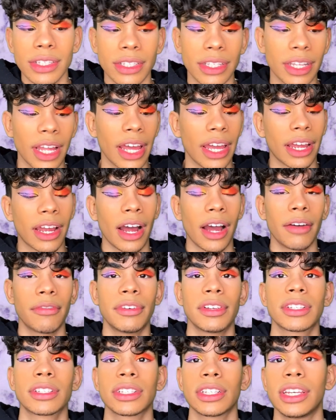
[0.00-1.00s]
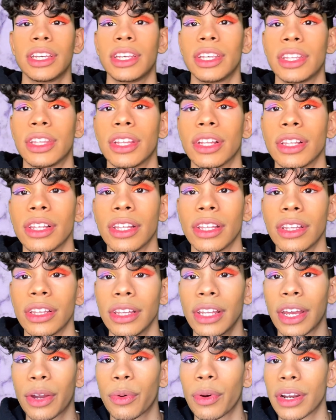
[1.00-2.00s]
like obviously the
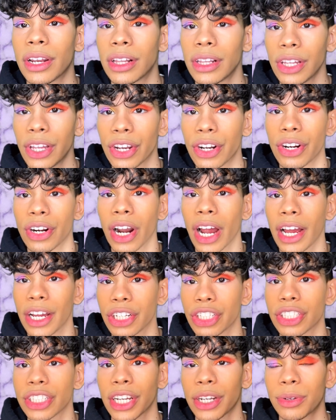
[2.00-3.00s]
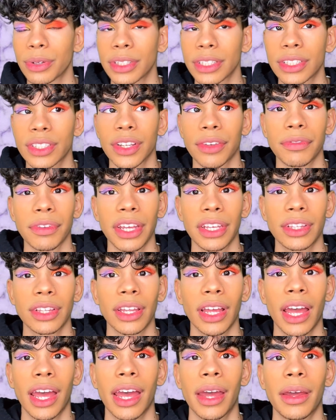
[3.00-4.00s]
liquid glitter eyeshadow and stuff like
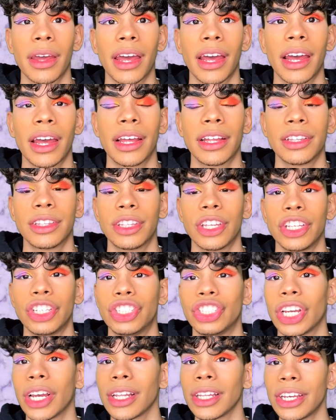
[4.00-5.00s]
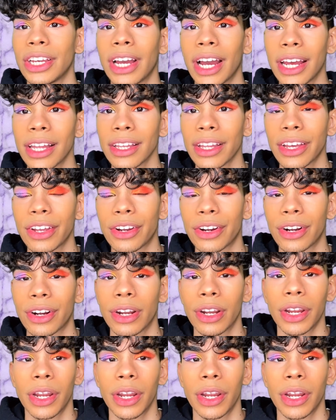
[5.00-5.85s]
that, and the jelly highlighter.